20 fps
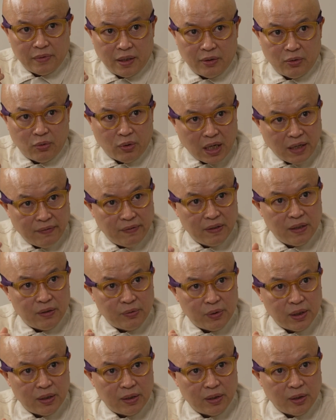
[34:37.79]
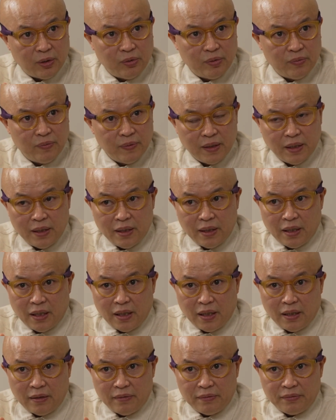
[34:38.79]
arrived at the result
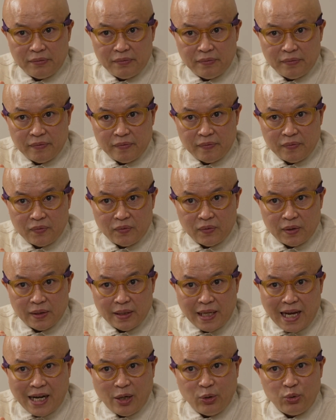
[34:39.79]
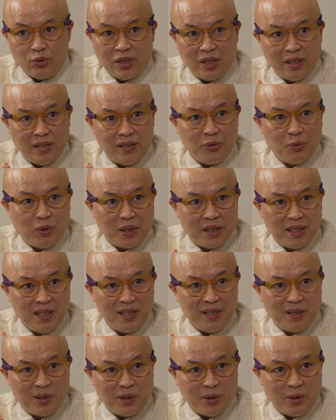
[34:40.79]
of doubting what
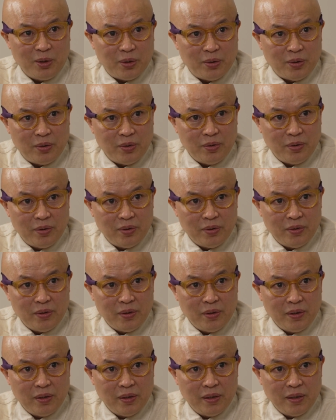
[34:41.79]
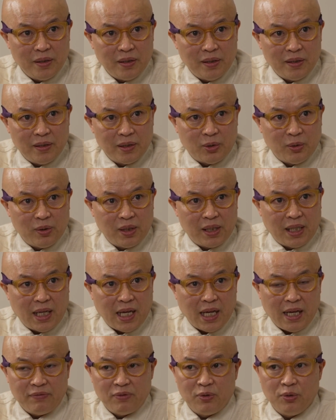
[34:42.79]
he saw. So he
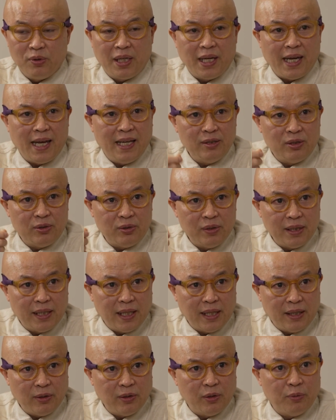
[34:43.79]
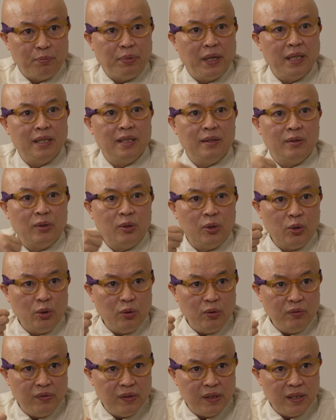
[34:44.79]
had to cancel it out or paint it
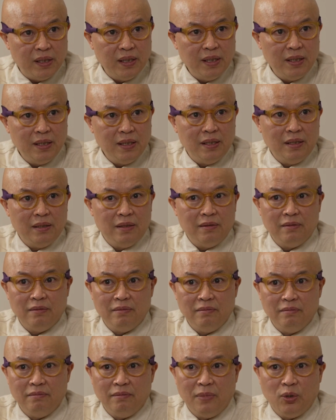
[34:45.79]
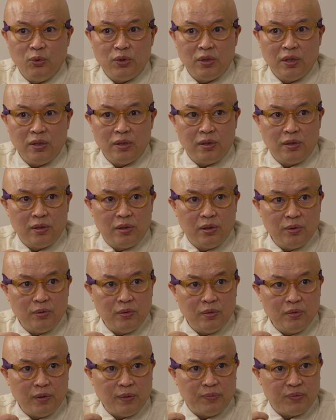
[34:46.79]
over
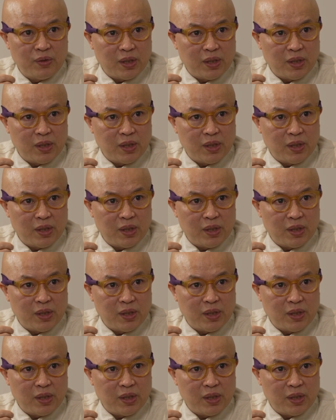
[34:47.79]
multitude of